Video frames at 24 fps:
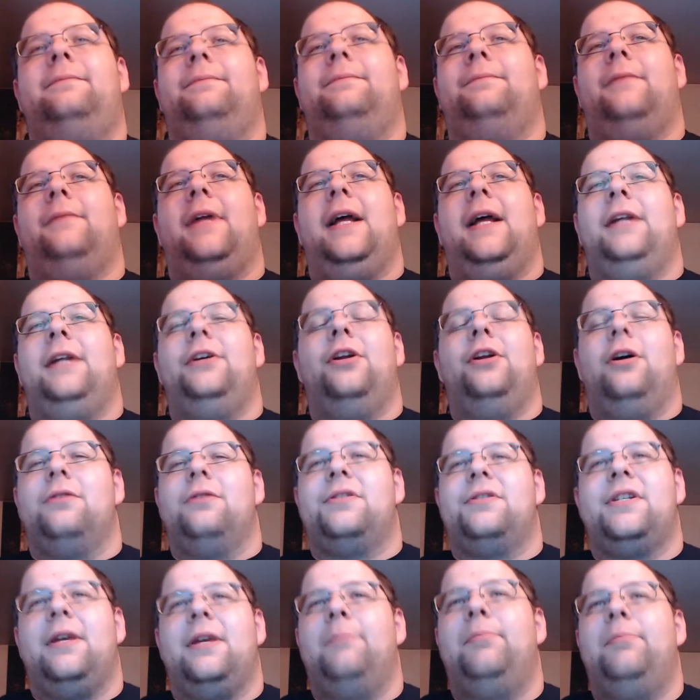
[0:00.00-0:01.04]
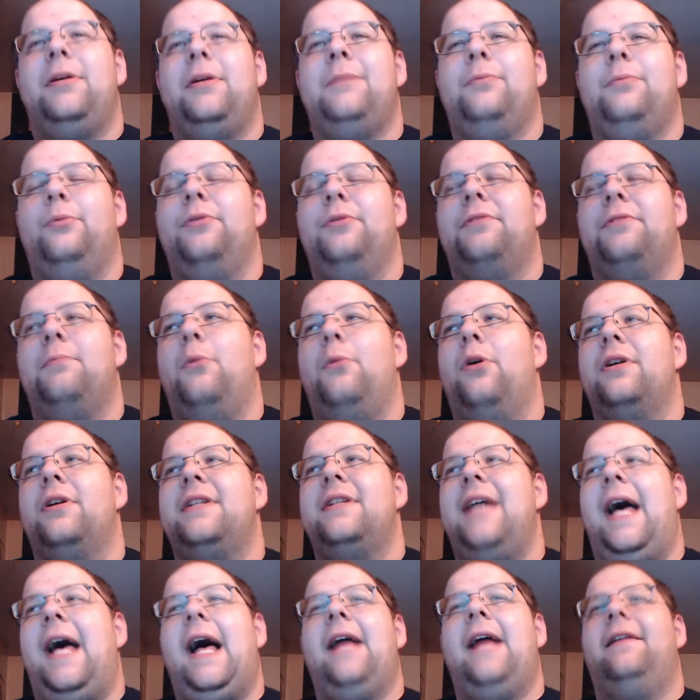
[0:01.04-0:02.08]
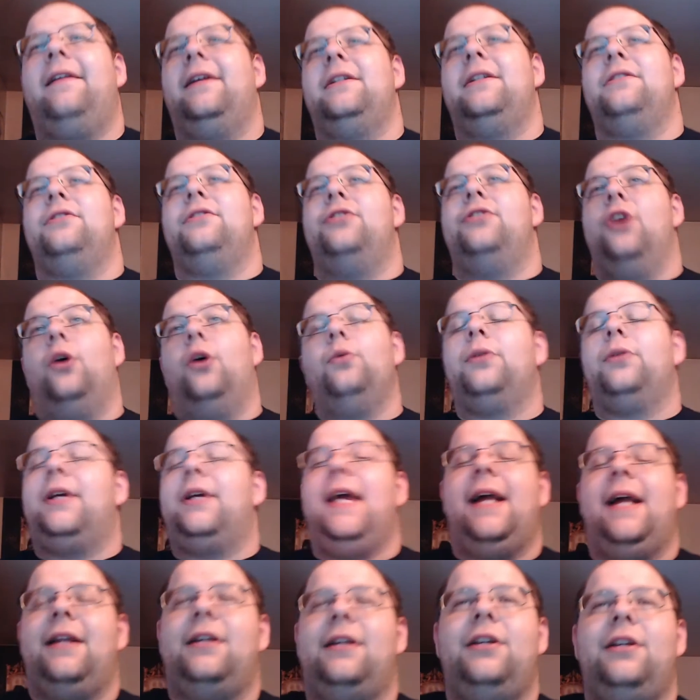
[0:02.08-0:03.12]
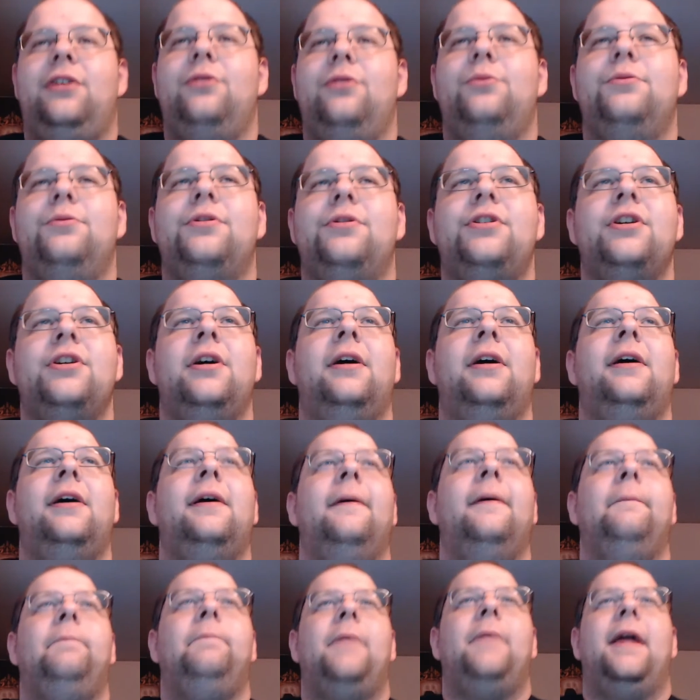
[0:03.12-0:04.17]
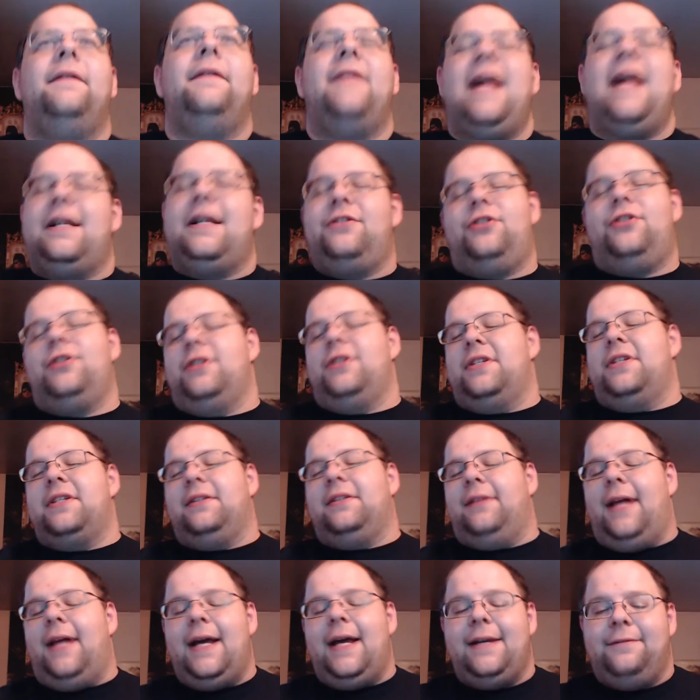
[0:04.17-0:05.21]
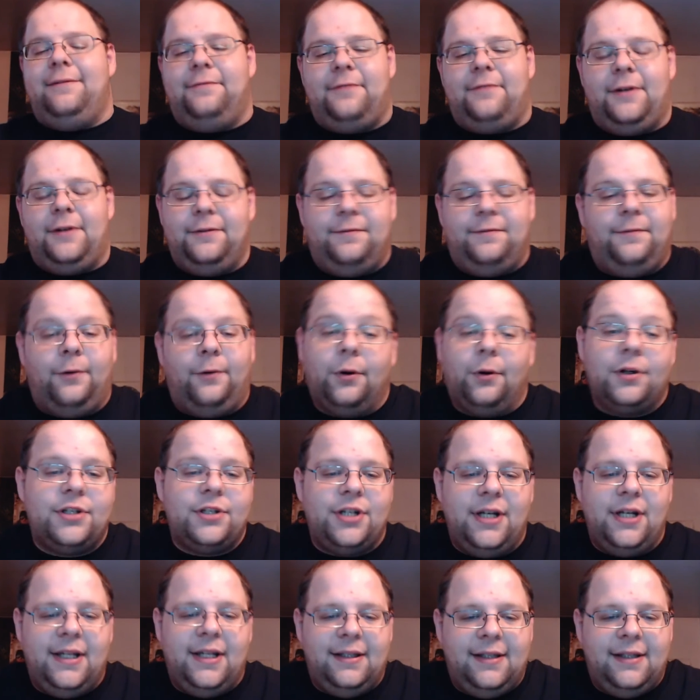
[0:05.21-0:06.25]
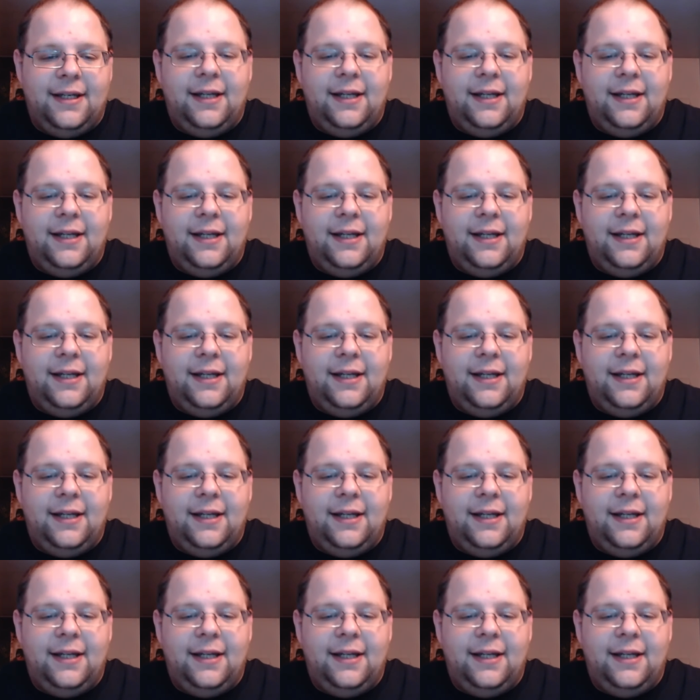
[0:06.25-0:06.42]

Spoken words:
and, you know, some people with more talent don't get huge. And that's just life, unfortunately.